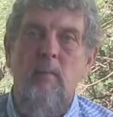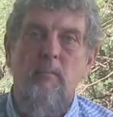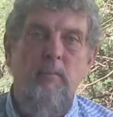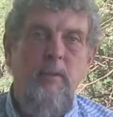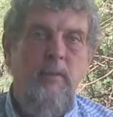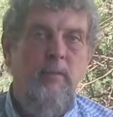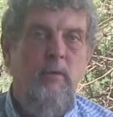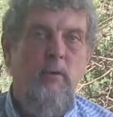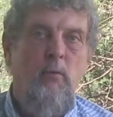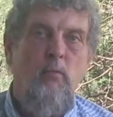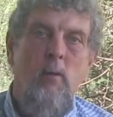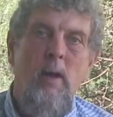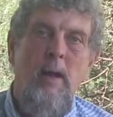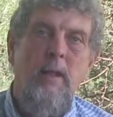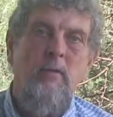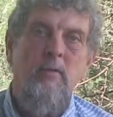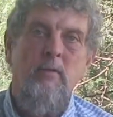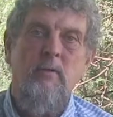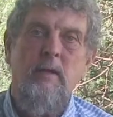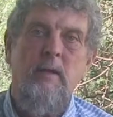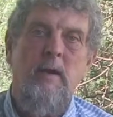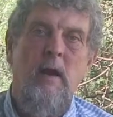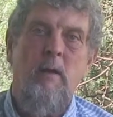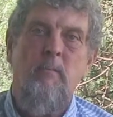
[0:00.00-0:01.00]
but the
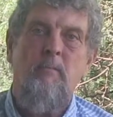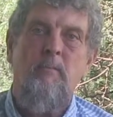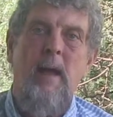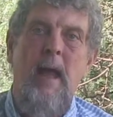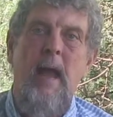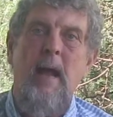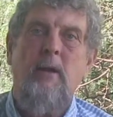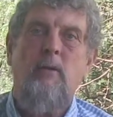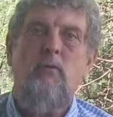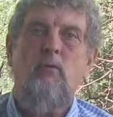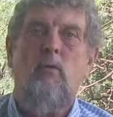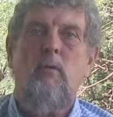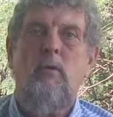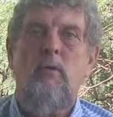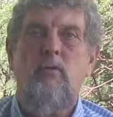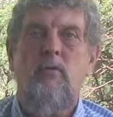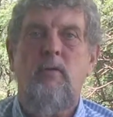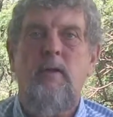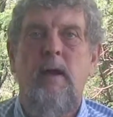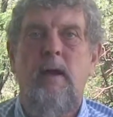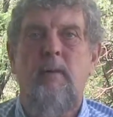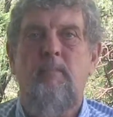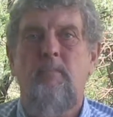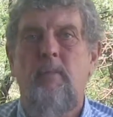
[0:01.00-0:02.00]
ones that are back
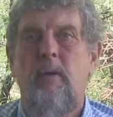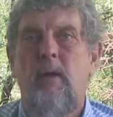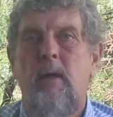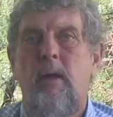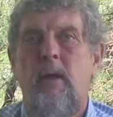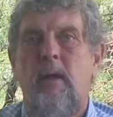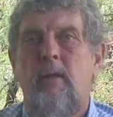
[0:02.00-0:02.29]
doorstep